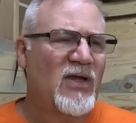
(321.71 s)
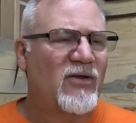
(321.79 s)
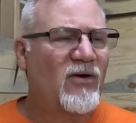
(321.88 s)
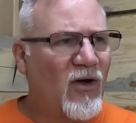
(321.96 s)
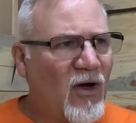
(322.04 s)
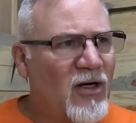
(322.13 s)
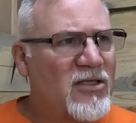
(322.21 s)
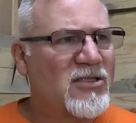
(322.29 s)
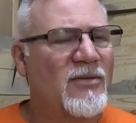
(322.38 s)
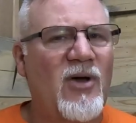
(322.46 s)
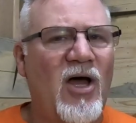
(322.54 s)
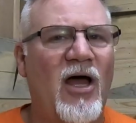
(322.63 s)
There are
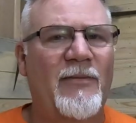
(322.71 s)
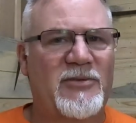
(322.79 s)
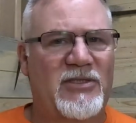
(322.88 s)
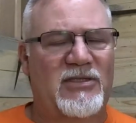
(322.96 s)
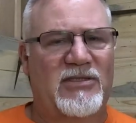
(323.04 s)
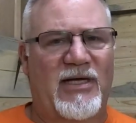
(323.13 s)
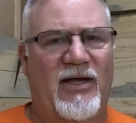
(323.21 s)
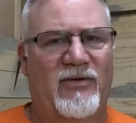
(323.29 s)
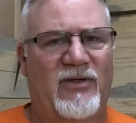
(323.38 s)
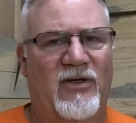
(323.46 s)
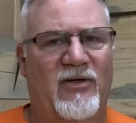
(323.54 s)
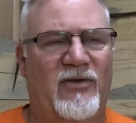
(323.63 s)
some options
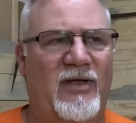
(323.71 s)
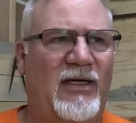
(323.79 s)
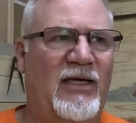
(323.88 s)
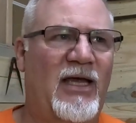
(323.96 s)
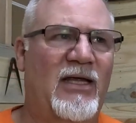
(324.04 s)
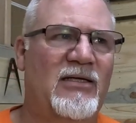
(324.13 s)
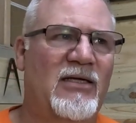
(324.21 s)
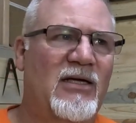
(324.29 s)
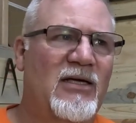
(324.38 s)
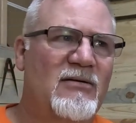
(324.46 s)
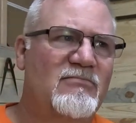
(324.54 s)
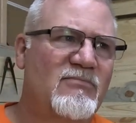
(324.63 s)
out there that can
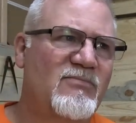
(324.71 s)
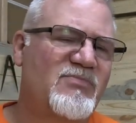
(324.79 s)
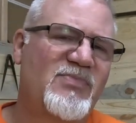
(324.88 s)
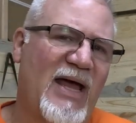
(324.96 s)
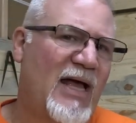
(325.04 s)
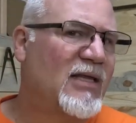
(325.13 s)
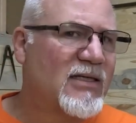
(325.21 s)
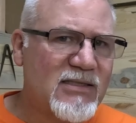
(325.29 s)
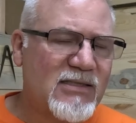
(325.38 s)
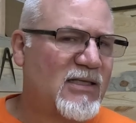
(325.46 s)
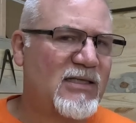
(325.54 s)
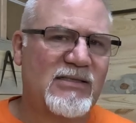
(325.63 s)

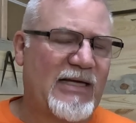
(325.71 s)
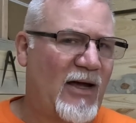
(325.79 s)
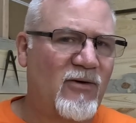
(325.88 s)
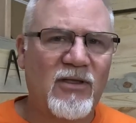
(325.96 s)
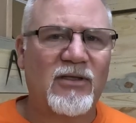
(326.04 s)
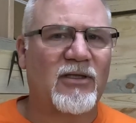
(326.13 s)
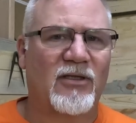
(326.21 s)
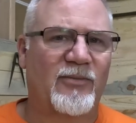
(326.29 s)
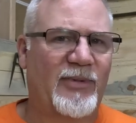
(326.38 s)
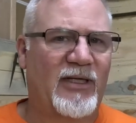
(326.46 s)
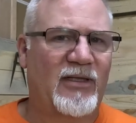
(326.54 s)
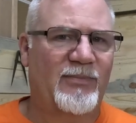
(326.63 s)
balance things out a little
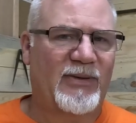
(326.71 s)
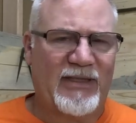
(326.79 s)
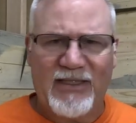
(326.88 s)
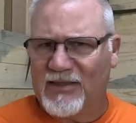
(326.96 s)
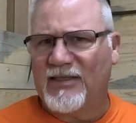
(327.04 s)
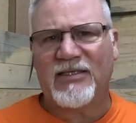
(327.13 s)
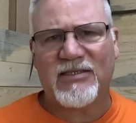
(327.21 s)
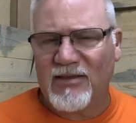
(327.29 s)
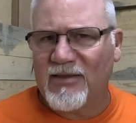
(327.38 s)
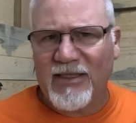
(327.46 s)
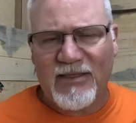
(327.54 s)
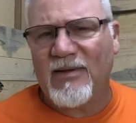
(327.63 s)
bit, but
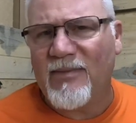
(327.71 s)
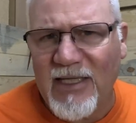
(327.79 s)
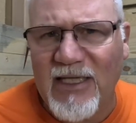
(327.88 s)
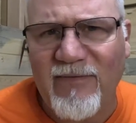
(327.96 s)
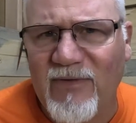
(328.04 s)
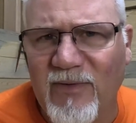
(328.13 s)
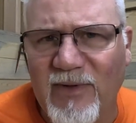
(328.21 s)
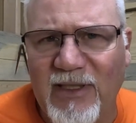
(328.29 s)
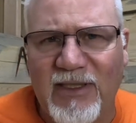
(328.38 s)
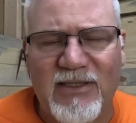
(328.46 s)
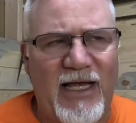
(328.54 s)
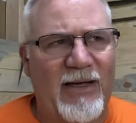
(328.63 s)
let me give you
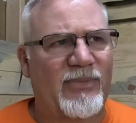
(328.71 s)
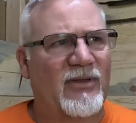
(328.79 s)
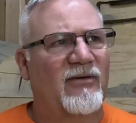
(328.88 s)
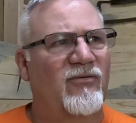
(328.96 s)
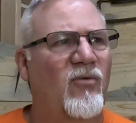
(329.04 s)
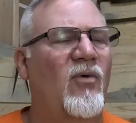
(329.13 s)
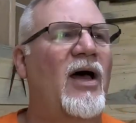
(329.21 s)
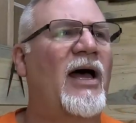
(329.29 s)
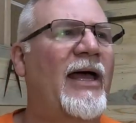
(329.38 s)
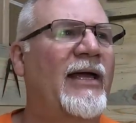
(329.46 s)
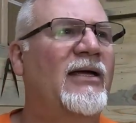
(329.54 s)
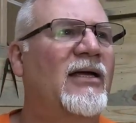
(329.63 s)
an example of
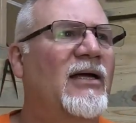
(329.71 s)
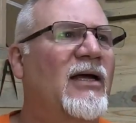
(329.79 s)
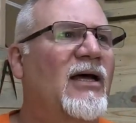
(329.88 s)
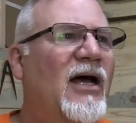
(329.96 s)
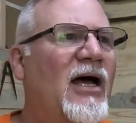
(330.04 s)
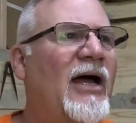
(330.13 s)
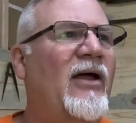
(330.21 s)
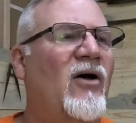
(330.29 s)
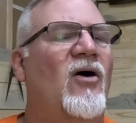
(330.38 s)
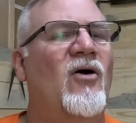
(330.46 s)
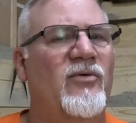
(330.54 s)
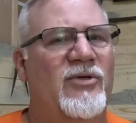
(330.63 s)
why I
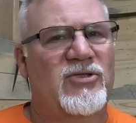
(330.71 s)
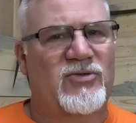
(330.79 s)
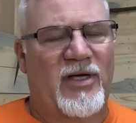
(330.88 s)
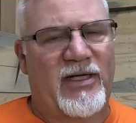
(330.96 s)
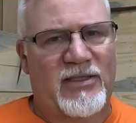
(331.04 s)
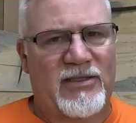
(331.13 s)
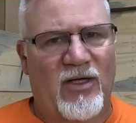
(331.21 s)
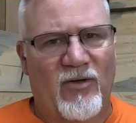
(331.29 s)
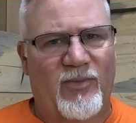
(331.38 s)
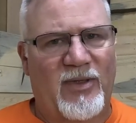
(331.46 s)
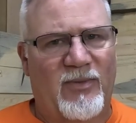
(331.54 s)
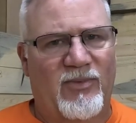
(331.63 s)
always try to
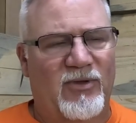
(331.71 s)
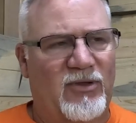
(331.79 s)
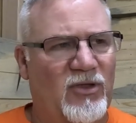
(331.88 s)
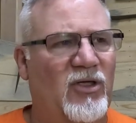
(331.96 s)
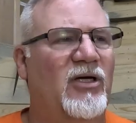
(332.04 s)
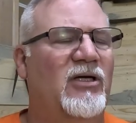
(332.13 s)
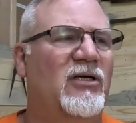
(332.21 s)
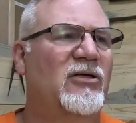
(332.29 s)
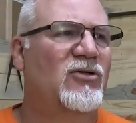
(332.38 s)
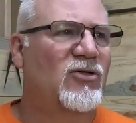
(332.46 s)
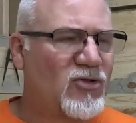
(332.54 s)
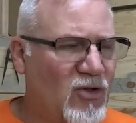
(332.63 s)
tell people, look,
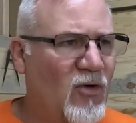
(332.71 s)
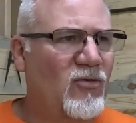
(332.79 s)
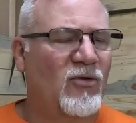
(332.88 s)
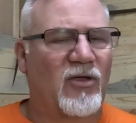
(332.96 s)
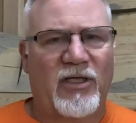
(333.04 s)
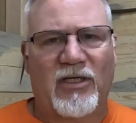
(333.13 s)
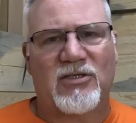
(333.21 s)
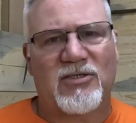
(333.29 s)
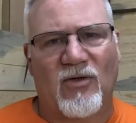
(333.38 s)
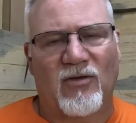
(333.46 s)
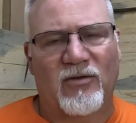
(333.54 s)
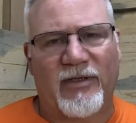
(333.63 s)
don't look at
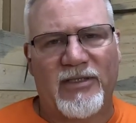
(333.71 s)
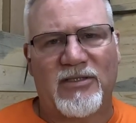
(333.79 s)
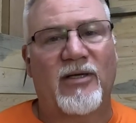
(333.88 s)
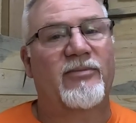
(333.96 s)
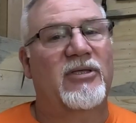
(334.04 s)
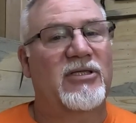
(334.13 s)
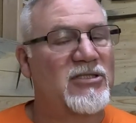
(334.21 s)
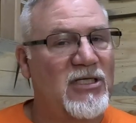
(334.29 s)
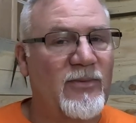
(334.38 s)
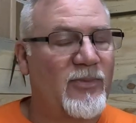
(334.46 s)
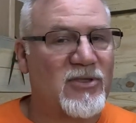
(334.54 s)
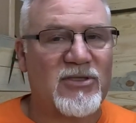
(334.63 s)
solar as something
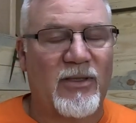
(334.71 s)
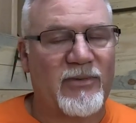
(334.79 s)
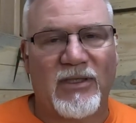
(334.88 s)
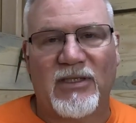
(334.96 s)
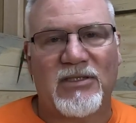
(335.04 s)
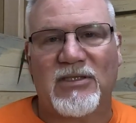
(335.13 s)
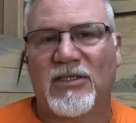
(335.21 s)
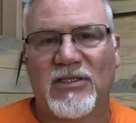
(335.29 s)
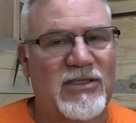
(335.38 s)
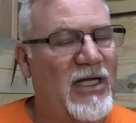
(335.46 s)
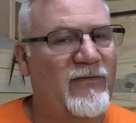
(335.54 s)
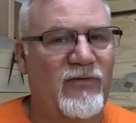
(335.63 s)
cheap or something that's going to
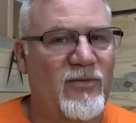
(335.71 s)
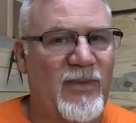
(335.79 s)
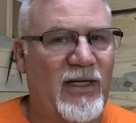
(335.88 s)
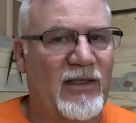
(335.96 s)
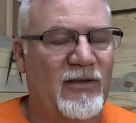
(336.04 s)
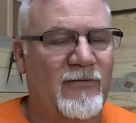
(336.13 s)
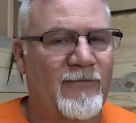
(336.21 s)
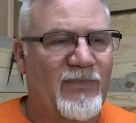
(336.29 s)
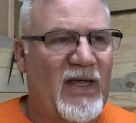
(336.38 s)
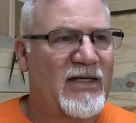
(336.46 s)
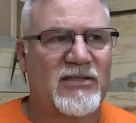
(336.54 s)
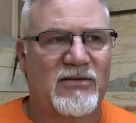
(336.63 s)
save you money.
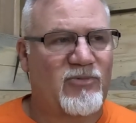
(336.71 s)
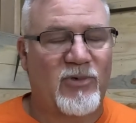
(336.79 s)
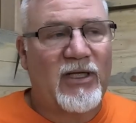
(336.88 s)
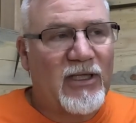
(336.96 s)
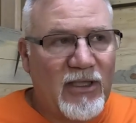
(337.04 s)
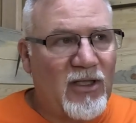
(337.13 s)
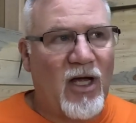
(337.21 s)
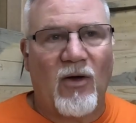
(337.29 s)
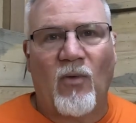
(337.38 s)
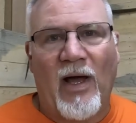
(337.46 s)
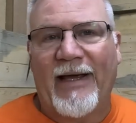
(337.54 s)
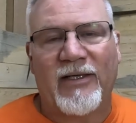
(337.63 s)
That's really
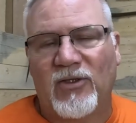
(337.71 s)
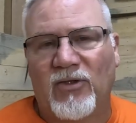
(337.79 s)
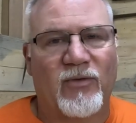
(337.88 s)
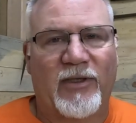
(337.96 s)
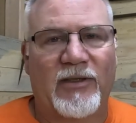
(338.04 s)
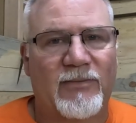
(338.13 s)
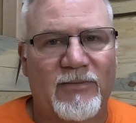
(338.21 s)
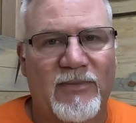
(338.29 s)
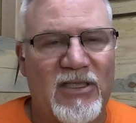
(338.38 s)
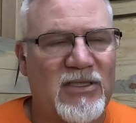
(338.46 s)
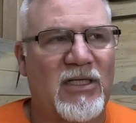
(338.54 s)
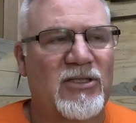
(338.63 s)
not why to do
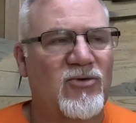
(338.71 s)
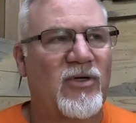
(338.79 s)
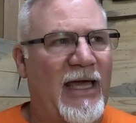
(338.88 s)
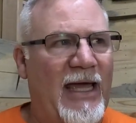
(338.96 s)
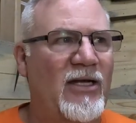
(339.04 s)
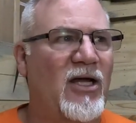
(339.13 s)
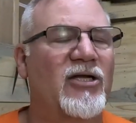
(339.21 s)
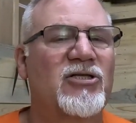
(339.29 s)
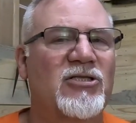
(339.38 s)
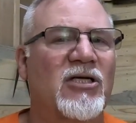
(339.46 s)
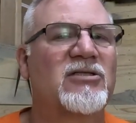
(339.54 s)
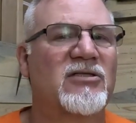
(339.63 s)
it. You cannot
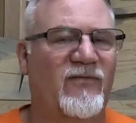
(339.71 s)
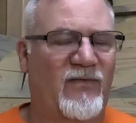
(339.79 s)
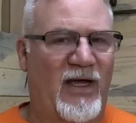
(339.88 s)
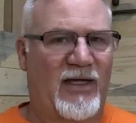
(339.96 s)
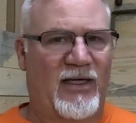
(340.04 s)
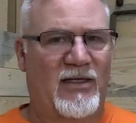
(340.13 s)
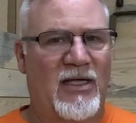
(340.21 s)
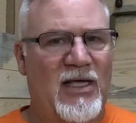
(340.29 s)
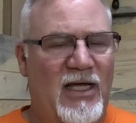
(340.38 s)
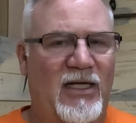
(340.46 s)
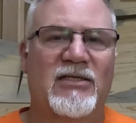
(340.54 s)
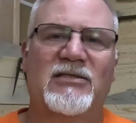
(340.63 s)
justify it.
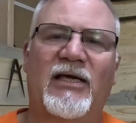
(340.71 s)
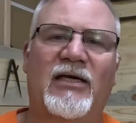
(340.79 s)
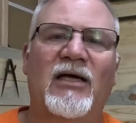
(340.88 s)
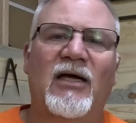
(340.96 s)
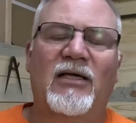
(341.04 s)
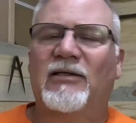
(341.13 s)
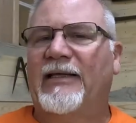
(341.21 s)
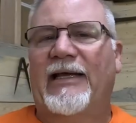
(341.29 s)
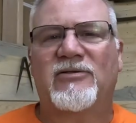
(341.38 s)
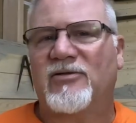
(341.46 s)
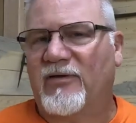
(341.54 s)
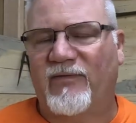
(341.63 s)
And it's like
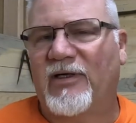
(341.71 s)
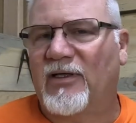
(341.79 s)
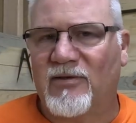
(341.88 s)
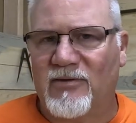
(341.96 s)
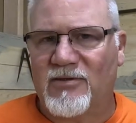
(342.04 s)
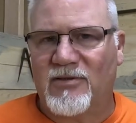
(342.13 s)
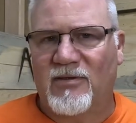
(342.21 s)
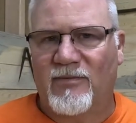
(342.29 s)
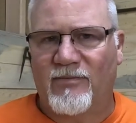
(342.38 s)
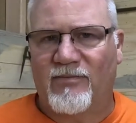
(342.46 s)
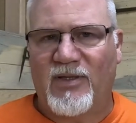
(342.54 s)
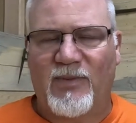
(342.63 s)
electric vehicles.
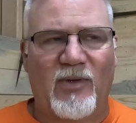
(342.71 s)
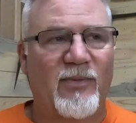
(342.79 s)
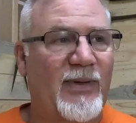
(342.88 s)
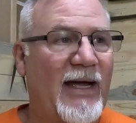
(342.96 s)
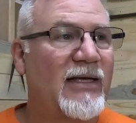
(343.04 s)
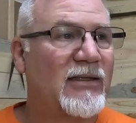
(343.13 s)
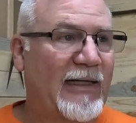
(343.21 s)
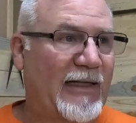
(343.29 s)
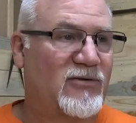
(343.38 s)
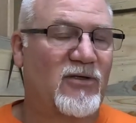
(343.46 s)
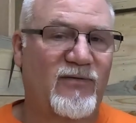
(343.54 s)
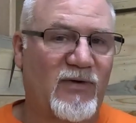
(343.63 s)
People buy
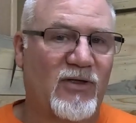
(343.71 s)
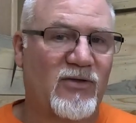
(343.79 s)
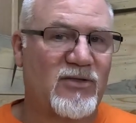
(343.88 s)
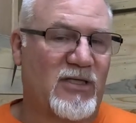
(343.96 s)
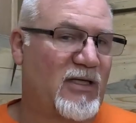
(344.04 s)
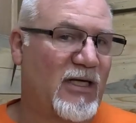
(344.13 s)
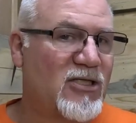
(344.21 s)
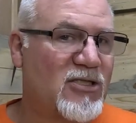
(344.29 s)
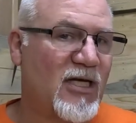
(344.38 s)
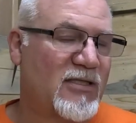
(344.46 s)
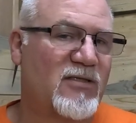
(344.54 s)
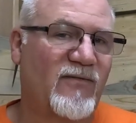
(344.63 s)
electric vehicles and they
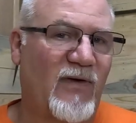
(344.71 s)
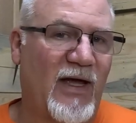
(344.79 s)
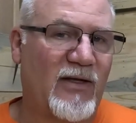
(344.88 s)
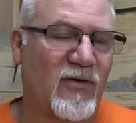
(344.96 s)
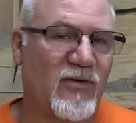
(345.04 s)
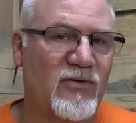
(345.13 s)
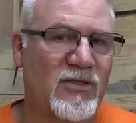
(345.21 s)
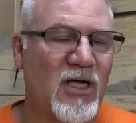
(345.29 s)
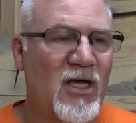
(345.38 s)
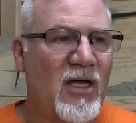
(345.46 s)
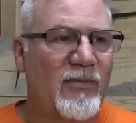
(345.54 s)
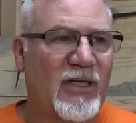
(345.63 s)
justify those
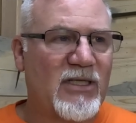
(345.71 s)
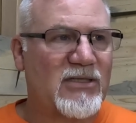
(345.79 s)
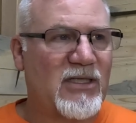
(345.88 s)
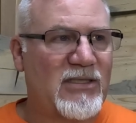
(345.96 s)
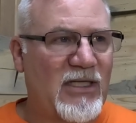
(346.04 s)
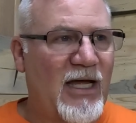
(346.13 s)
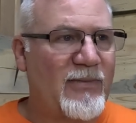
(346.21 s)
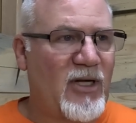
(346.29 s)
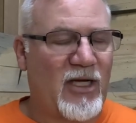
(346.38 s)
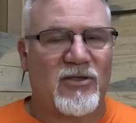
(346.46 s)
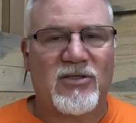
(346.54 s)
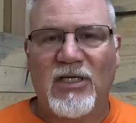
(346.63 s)
because they say, I'm
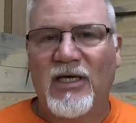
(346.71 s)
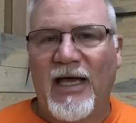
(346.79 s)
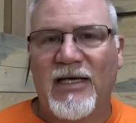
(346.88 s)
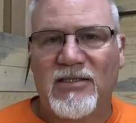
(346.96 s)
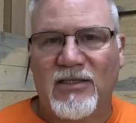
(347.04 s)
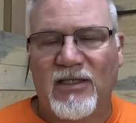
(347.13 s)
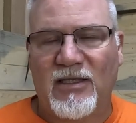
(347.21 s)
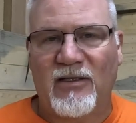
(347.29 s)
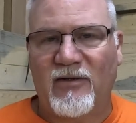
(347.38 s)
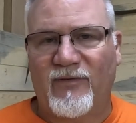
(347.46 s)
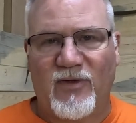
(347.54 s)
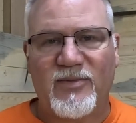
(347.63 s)
not using gasoline and
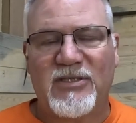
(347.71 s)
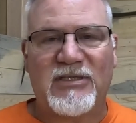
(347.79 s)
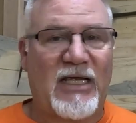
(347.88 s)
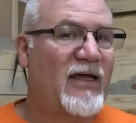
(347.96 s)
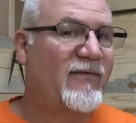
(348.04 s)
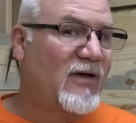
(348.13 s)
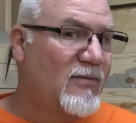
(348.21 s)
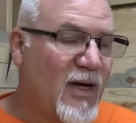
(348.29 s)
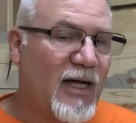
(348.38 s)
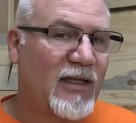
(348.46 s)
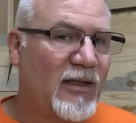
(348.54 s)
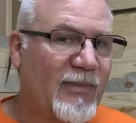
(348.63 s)
therefore I'm saving
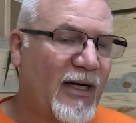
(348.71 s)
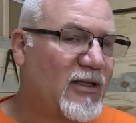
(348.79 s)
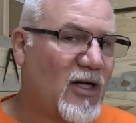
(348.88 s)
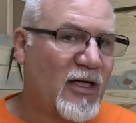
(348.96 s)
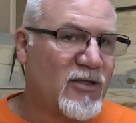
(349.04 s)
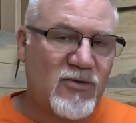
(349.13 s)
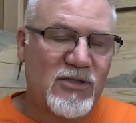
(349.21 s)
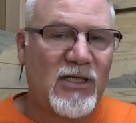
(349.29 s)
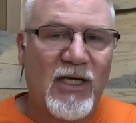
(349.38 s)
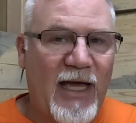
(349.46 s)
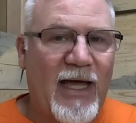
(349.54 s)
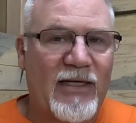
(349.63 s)
money by not
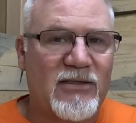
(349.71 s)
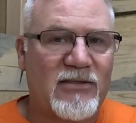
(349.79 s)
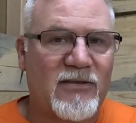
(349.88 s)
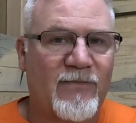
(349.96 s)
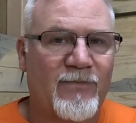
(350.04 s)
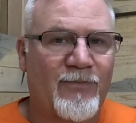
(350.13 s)
using gas.